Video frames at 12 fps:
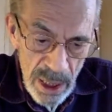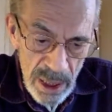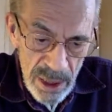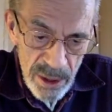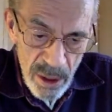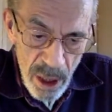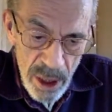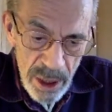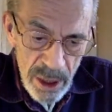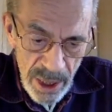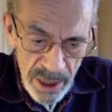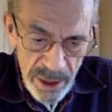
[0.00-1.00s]
started
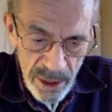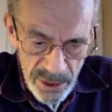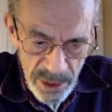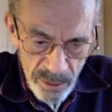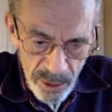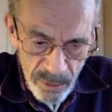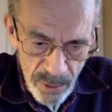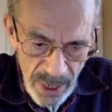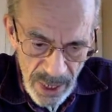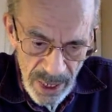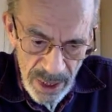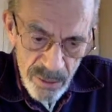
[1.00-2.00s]
in
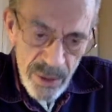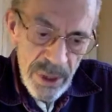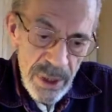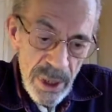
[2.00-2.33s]
1975